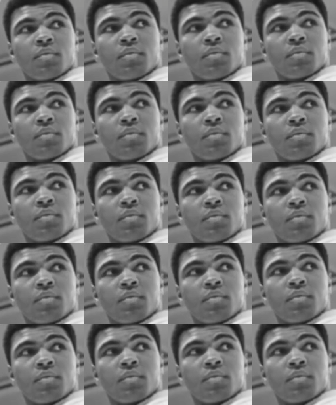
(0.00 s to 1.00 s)

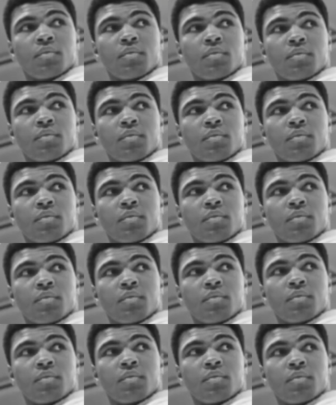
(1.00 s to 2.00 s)

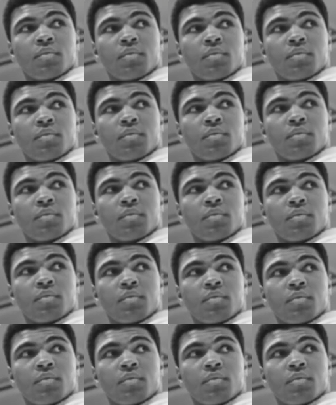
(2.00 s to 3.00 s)

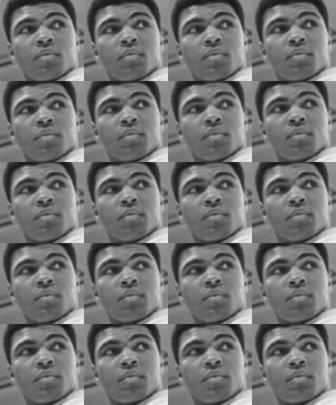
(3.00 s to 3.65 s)
The person shown says nothing.